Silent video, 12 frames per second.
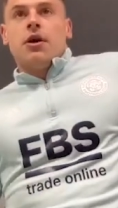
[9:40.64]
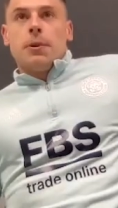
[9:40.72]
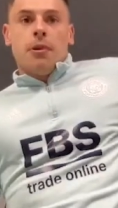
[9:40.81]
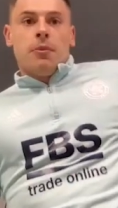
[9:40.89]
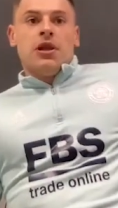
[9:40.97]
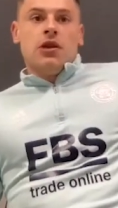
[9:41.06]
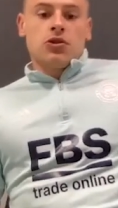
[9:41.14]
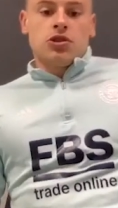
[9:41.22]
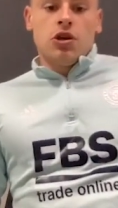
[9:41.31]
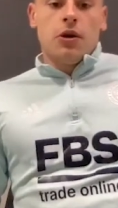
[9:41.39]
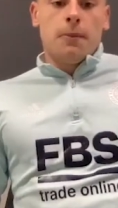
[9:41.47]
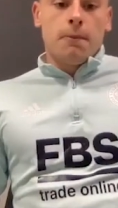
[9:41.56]
You know, he probably
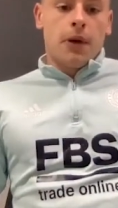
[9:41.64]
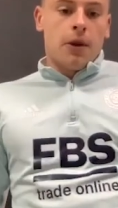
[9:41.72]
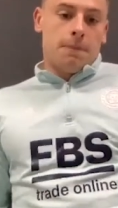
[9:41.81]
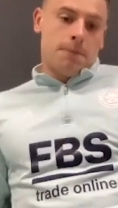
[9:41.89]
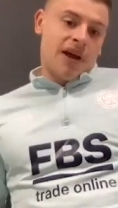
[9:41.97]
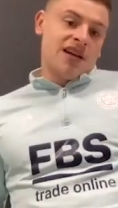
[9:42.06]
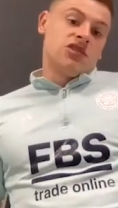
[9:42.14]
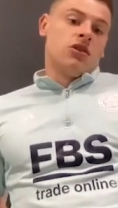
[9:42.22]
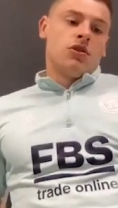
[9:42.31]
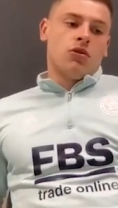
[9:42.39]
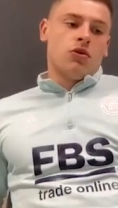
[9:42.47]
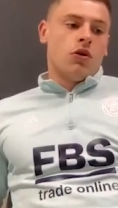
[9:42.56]
looked at my pace
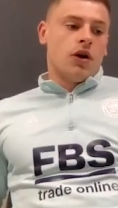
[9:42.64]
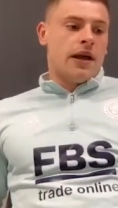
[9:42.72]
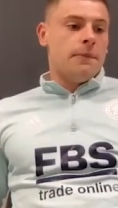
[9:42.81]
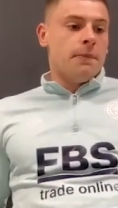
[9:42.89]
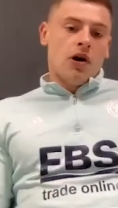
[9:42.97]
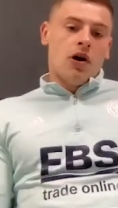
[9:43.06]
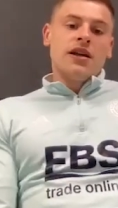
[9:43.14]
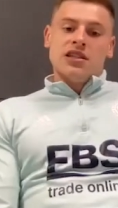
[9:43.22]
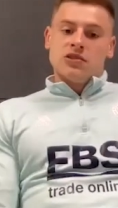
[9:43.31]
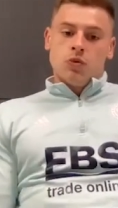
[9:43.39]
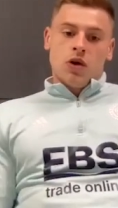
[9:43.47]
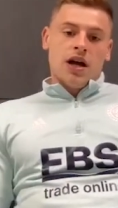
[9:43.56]
and thought, in
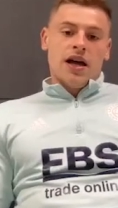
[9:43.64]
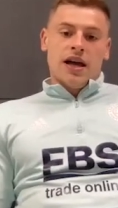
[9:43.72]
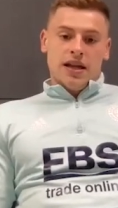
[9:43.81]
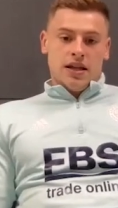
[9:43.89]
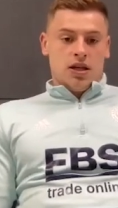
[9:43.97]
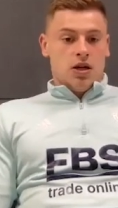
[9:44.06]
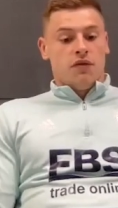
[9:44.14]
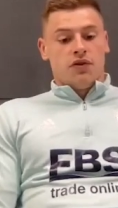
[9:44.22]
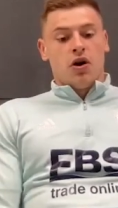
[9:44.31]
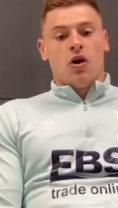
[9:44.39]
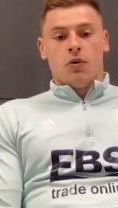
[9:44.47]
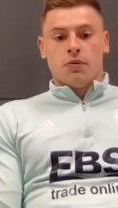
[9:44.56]
behind is where you
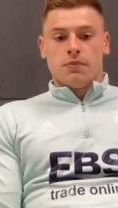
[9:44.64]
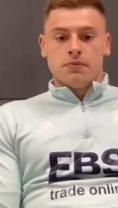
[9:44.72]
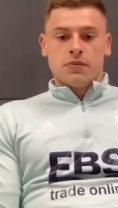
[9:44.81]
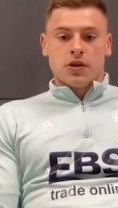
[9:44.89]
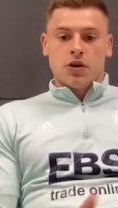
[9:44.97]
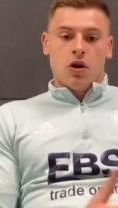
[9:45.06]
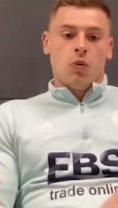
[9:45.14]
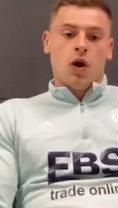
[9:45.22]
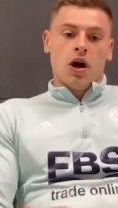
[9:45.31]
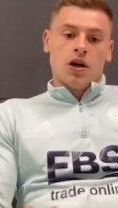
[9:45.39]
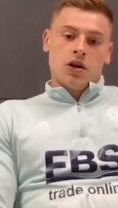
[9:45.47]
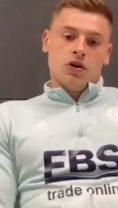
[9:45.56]
know I've got to got to
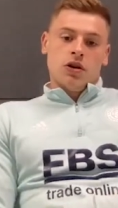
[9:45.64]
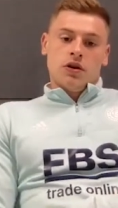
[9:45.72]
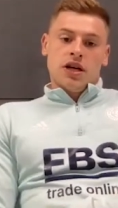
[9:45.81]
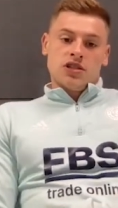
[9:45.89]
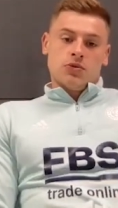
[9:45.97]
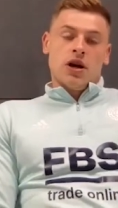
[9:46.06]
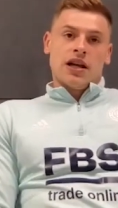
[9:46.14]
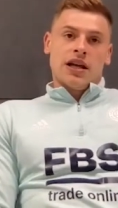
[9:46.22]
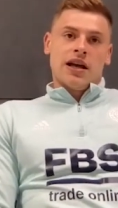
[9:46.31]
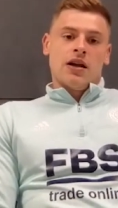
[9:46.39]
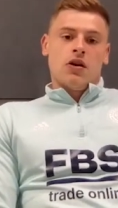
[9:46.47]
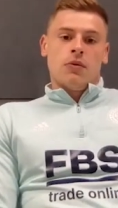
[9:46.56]
work on, and that's where I
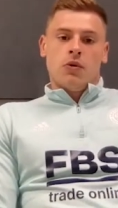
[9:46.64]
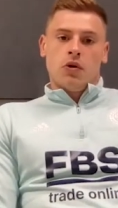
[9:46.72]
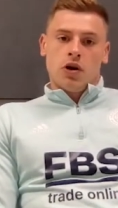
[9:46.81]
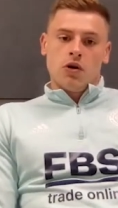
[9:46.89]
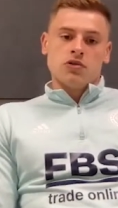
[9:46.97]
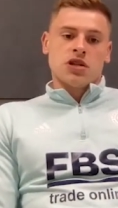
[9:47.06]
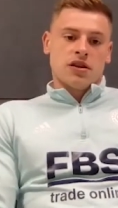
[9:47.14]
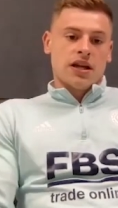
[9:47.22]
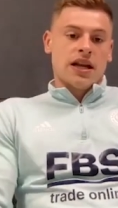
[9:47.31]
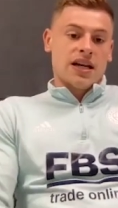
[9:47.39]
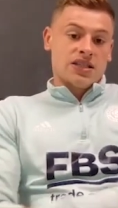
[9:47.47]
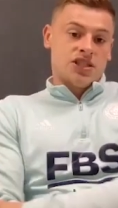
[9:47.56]
can get a lot more goals. And I
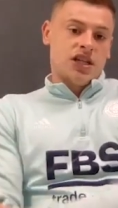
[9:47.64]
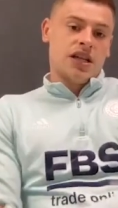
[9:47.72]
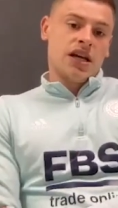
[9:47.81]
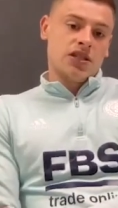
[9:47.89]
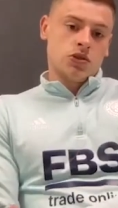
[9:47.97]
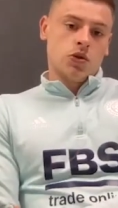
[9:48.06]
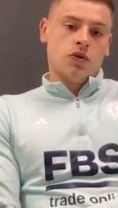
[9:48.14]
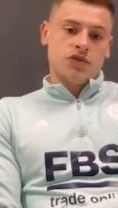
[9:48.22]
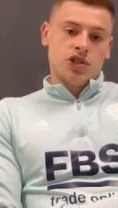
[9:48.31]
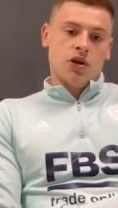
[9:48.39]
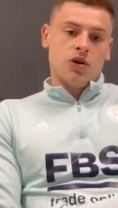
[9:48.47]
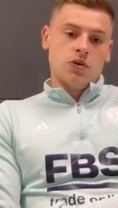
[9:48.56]
think last year that sort
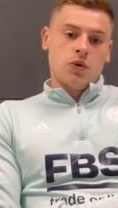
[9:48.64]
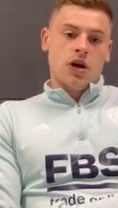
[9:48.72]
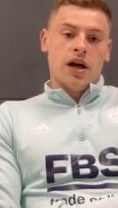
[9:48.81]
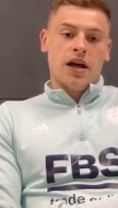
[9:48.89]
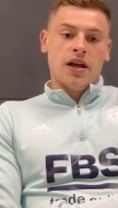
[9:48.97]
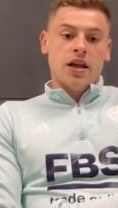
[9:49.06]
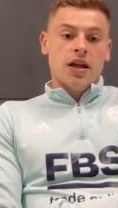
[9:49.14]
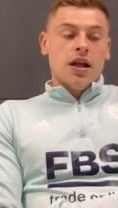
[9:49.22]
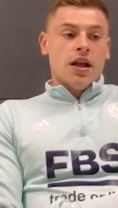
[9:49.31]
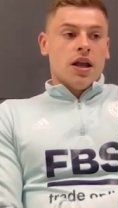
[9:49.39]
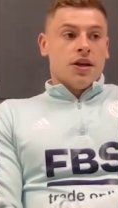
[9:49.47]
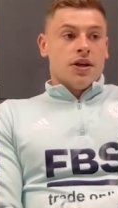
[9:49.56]
of showed where
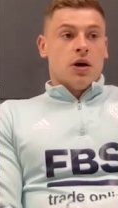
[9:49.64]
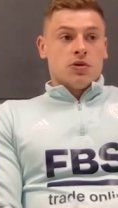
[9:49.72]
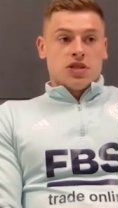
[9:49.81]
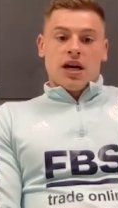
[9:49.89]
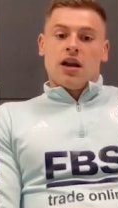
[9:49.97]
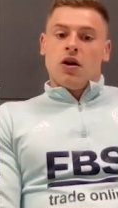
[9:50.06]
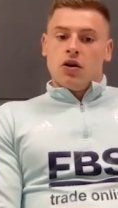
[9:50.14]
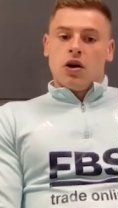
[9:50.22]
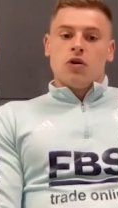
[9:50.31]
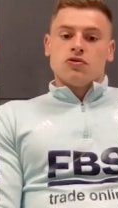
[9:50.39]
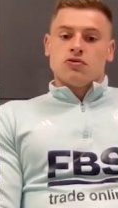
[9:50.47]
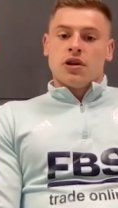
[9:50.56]
you know, I was getting a lot
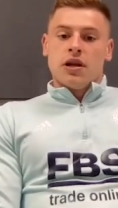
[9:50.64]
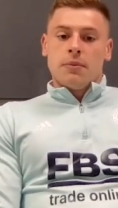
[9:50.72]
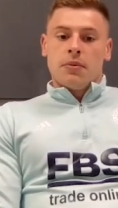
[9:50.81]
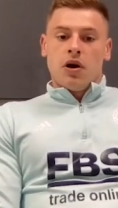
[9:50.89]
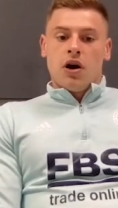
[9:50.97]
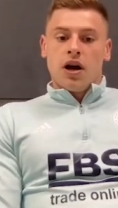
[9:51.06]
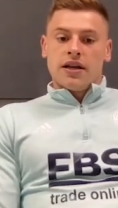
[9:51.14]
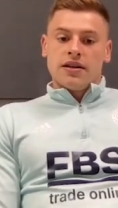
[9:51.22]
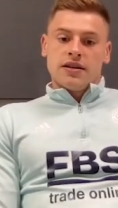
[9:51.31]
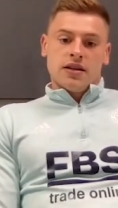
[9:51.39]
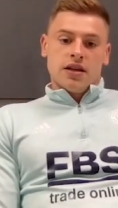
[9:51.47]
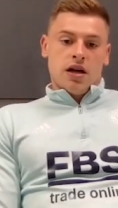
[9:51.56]
of goals running in
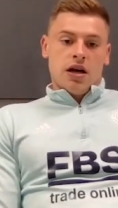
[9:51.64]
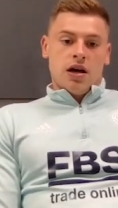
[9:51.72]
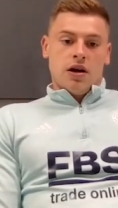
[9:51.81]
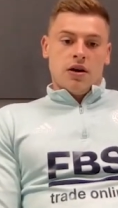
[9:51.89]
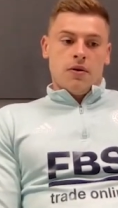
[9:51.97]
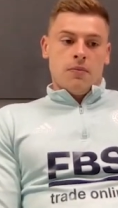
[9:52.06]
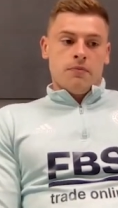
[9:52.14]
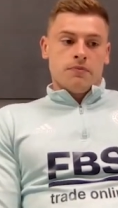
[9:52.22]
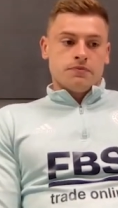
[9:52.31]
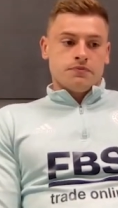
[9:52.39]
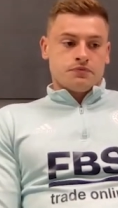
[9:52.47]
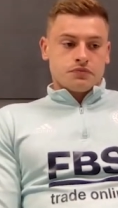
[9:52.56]
behind. Mm.
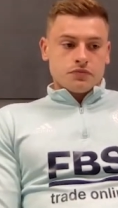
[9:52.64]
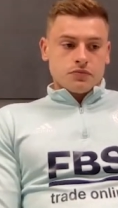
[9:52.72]
Um,